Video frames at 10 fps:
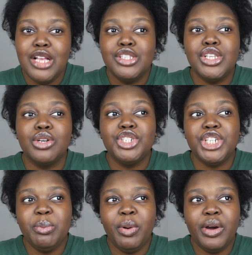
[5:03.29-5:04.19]
So
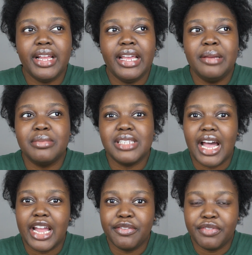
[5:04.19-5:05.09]
she put him
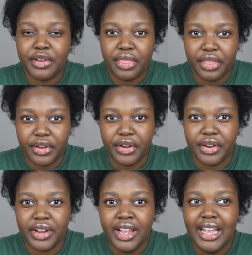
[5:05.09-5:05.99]
tied for
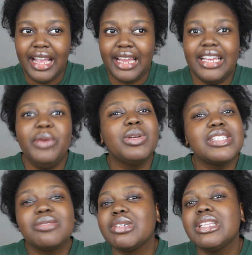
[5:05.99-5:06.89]
third, and he
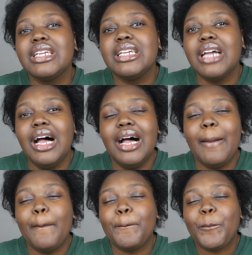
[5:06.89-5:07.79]
wasn't really
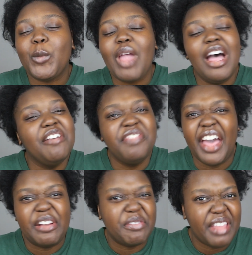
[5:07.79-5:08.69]
a
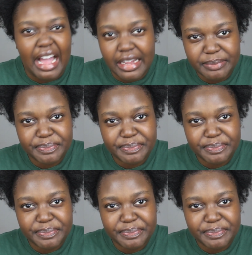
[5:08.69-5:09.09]
fan of that.